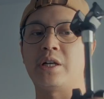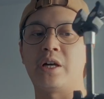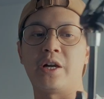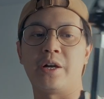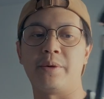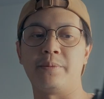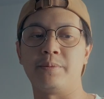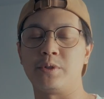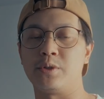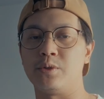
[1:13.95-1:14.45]

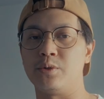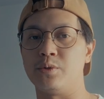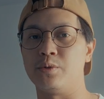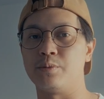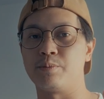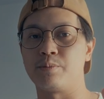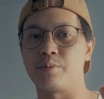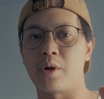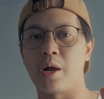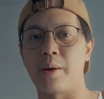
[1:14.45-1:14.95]
arm
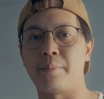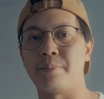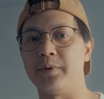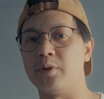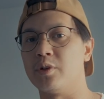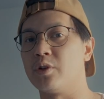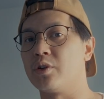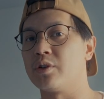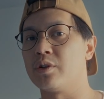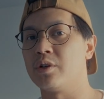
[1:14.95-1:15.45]
to prop
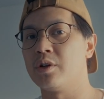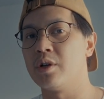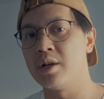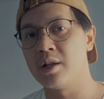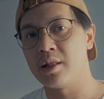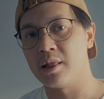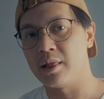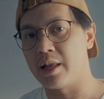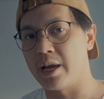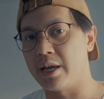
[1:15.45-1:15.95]
your
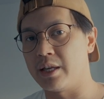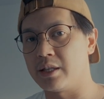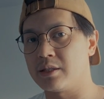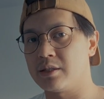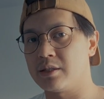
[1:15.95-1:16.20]
light.